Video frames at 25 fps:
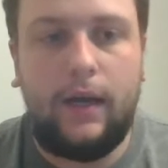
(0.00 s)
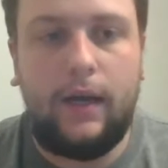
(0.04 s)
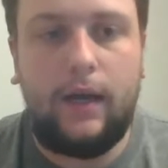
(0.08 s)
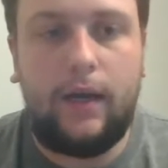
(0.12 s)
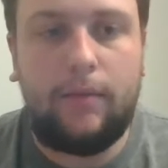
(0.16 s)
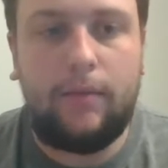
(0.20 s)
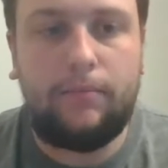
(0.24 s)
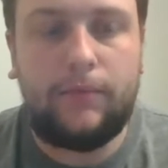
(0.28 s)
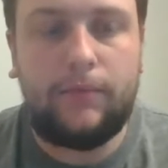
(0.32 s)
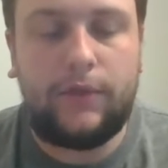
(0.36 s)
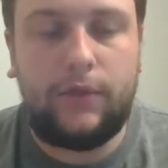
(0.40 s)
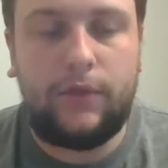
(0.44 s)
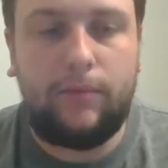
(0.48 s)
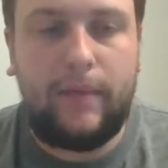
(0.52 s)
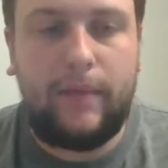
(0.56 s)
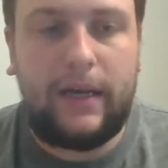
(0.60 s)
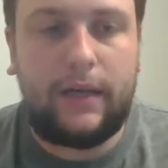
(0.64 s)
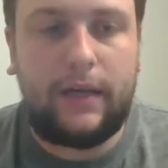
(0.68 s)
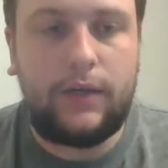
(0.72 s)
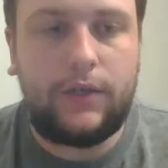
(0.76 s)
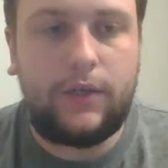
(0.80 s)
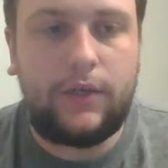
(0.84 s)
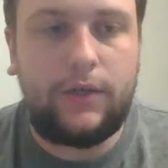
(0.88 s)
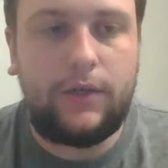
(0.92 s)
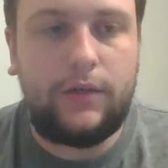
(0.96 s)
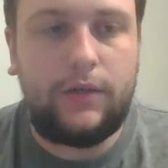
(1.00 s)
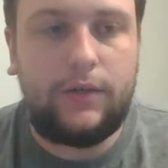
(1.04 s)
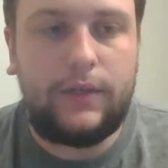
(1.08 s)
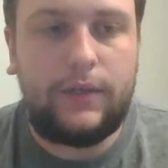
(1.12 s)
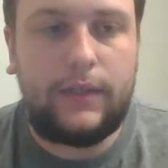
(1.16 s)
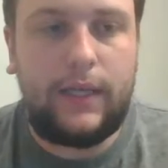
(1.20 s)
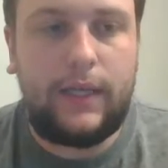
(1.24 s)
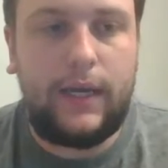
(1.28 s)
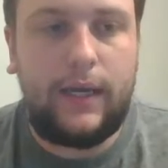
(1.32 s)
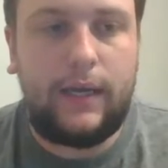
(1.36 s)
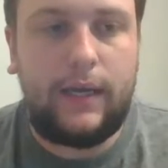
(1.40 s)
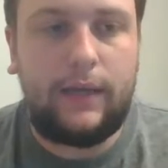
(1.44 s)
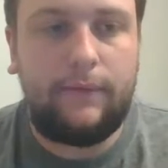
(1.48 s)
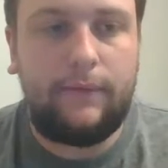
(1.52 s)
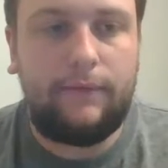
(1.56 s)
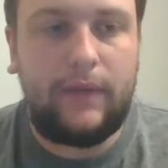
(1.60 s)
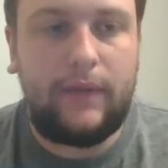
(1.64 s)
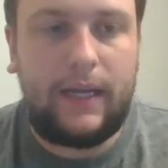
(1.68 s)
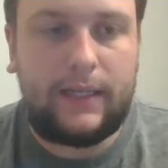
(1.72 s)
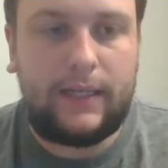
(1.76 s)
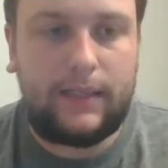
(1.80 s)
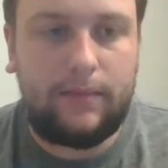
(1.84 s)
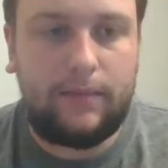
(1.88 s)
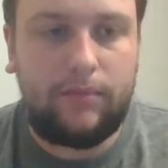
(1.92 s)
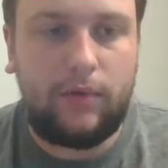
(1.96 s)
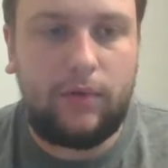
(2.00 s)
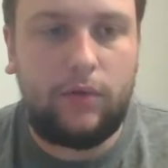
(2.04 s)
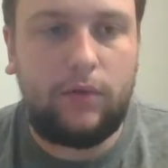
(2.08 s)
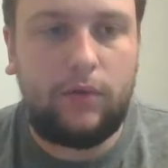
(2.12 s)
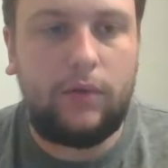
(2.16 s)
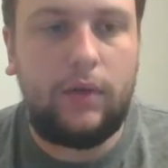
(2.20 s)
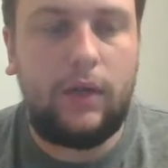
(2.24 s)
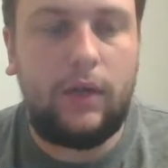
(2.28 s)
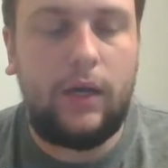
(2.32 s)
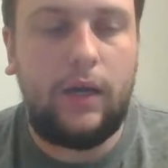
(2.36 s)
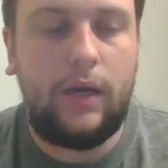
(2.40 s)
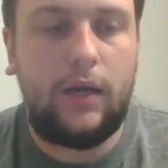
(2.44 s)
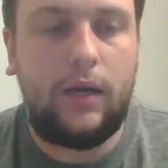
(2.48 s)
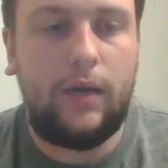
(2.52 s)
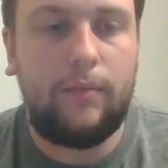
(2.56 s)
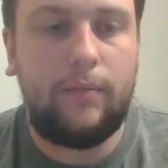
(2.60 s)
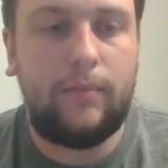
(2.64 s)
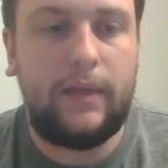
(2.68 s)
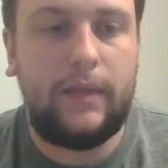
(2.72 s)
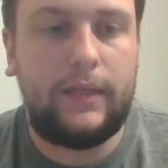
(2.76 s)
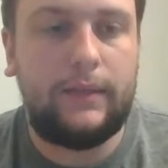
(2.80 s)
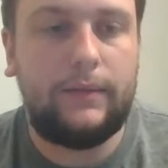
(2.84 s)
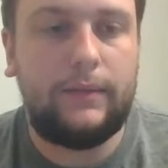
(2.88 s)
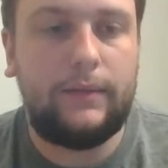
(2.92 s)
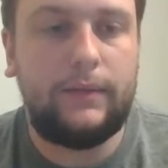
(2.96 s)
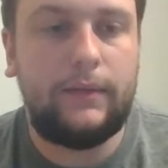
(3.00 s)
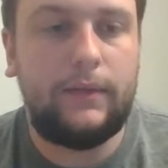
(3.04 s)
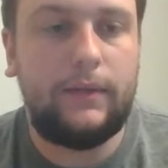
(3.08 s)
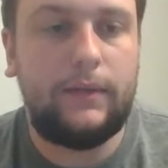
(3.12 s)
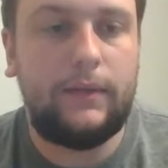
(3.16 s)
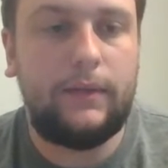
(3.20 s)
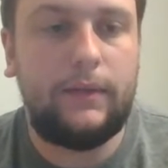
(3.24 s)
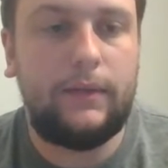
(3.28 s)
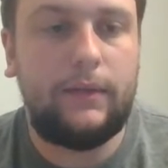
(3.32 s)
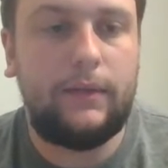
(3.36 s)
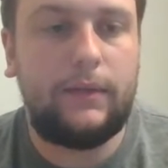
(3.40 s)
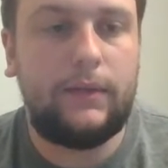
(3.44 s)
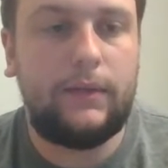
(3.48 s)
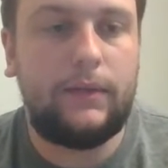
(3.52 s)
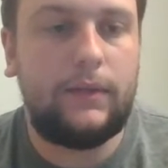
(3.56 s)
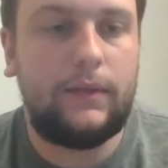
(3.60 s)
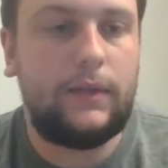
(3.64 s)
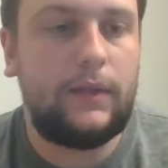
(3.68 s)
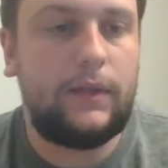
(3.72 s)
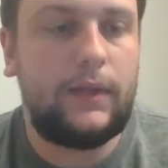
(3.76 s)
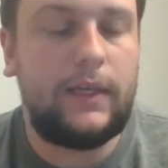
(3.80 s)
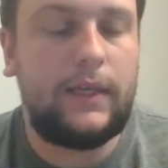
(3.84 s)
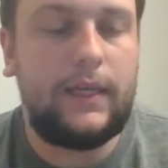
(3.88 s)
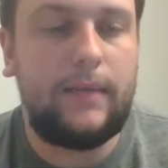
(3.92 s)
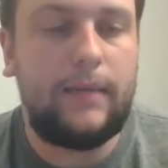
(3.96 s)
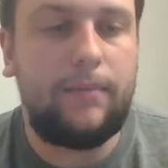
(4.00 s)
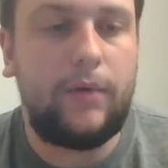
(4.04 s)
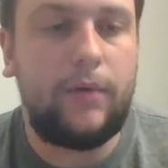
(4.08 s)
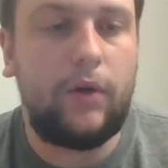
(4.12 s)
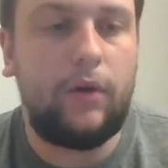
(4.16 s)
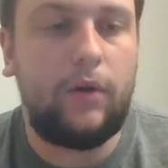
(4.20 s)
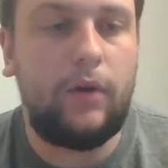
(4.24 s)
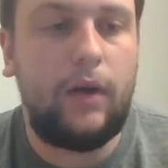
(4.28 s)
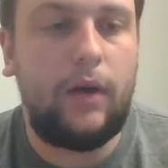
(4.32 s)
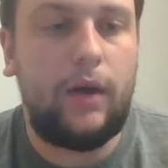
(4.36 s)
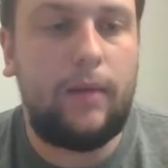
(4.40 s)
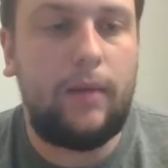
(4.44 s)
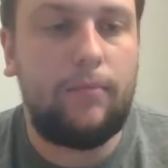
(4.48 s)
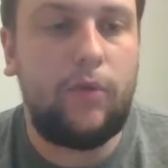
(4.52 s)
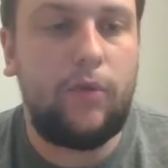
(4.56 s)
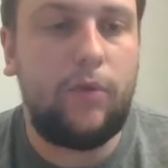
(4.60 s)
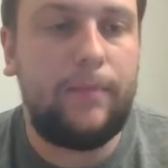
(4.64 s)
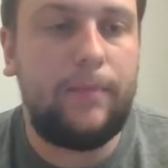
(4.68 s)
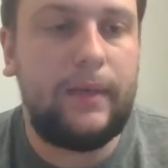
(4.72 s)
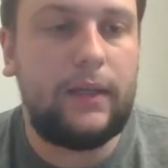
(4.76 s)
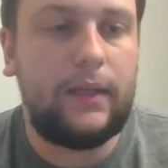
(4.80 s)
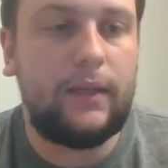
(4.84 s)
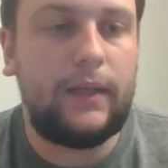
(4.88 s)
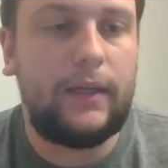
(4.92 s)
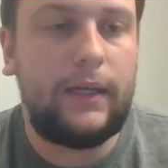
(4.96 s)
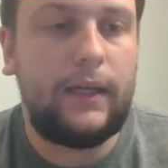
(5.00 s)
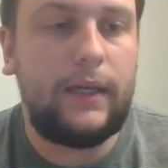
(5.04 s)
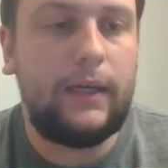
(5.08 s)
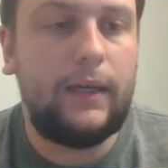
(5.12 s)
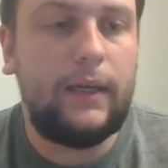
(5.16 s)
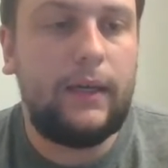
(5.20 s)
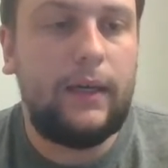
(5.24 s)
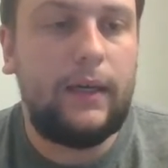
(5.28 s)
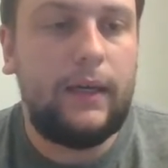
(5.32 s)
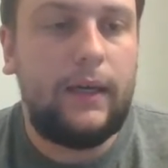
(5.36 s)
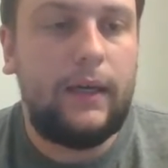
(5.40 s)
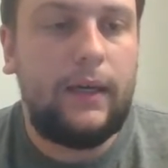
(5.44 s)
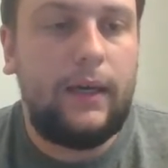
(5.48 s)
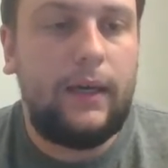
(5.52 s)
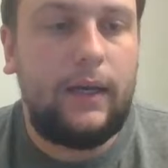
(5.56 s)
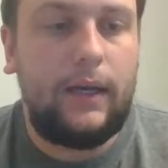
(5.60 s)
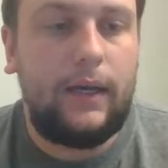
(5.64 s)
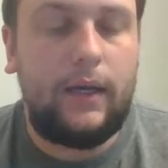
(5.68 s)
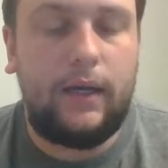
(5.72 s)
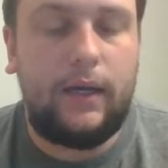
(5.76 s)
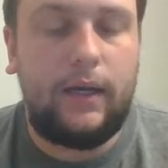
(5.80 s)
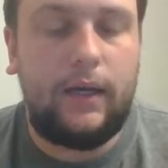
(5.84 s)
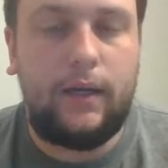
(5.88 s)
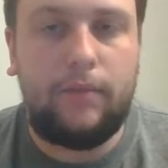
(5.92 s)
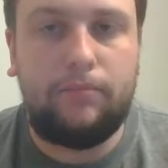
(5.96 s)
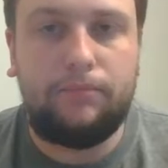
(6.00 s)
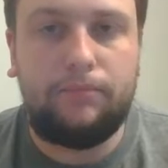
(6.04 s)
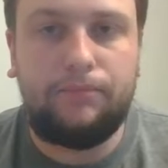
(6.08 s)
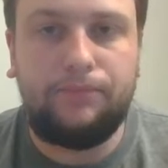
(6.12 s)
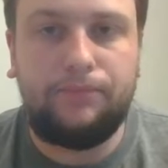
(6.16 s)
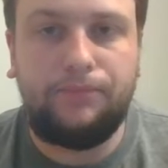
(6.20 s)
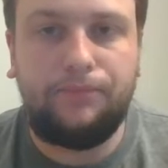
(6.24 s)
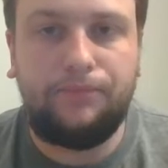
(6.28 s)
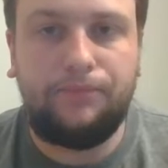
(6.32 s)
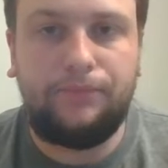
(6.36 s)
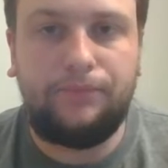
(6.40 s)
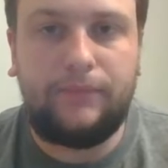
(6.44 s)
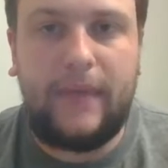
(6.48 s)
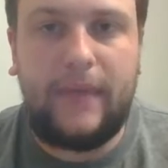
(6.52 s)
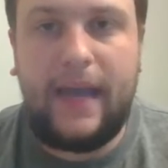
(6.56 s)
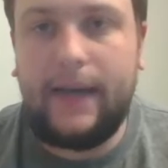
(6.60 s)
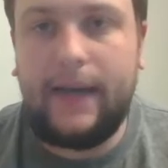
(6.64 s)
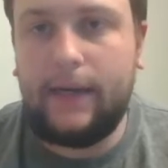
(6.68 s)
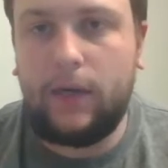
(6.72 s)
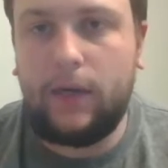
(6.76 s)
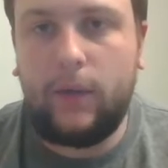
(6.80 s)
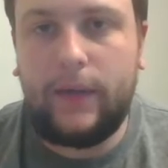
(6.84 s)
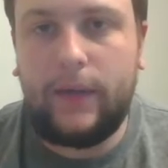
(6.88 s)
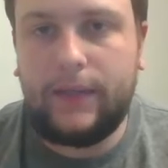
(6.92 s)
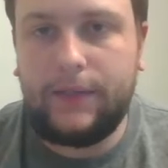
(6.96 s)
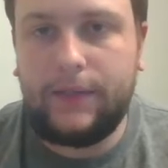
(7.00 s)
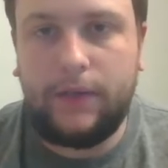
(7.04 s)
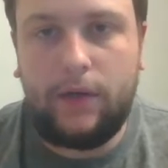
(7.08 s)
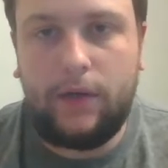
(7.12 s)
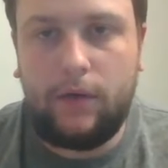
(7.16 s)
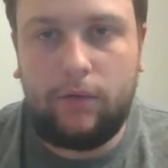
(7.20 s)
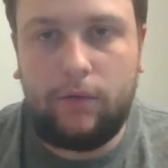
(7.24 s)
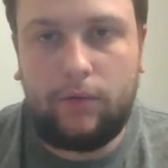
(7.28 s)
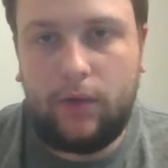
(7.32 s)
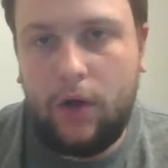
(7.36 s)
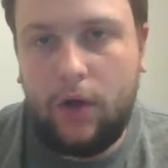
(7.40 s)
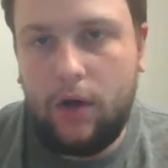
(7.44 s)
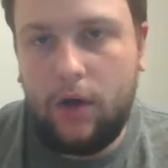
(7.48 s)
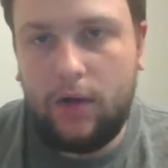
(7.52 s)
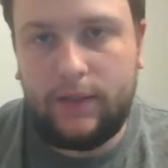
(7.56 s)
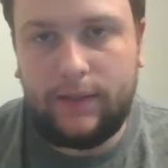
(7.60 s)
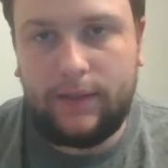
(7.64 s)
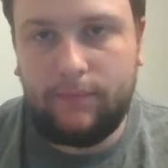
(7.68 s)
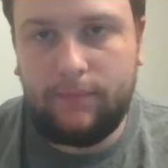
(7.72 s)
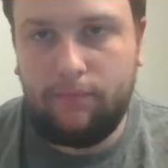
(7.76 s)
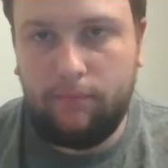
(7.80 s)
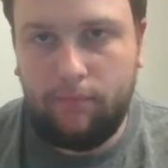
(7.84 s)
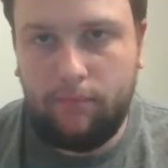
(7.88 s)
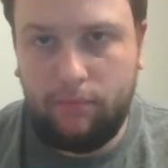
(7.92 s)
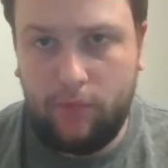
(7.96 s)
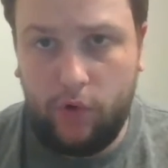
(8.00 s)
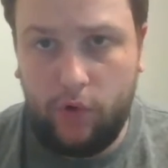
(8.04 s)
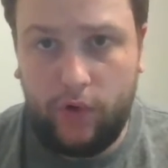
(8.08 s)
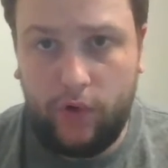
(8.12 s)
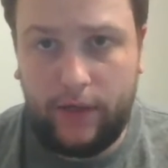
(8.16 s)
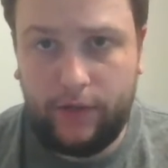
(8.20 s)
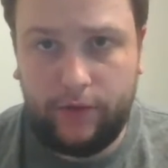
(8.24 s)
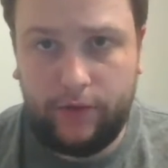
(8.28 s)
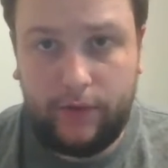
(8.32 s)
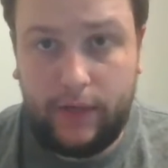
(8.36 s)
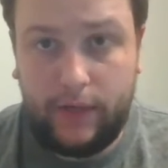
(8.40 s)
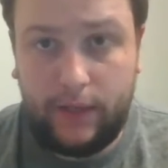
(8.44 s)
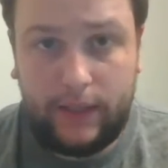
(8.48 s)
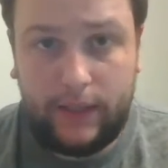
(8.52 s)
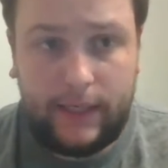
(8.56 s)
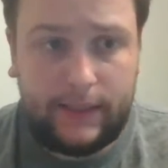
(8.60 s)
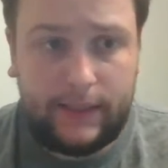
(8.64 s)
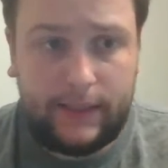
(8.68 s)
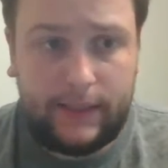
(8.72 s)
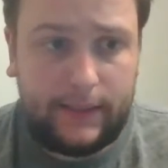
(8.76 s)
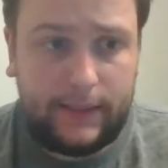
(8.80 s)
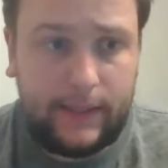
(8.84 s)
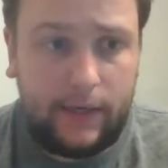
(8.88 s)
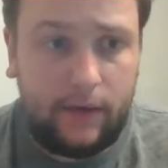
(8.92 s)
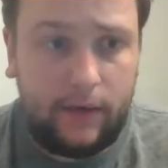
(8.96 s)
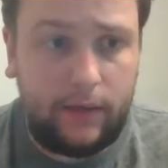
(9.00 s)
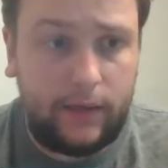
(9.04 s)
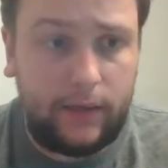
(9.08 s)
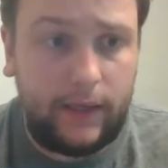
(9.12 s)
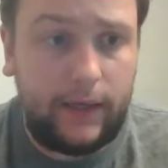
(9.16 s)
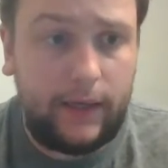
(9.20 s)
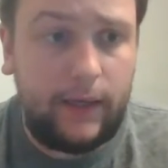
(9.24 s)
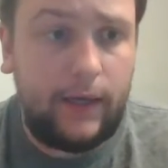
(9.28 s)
So making sure you stay flexible and keep your mobility adequate so you don't cause more injury unnecessarily.